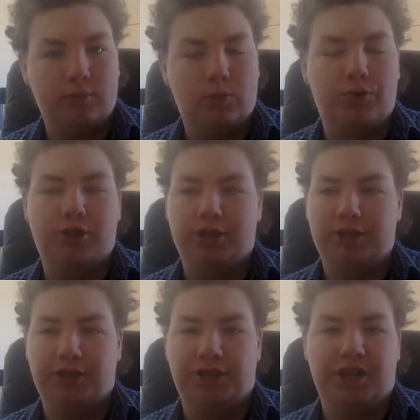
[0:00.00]
Or should I
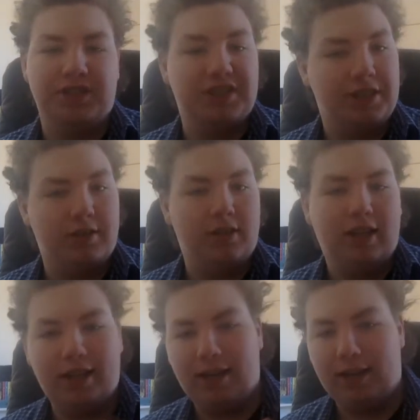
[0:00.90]
say cancel,
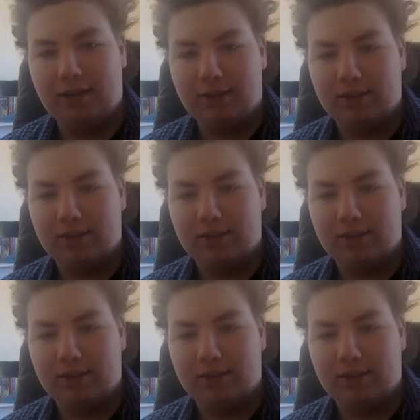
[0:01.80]
haha.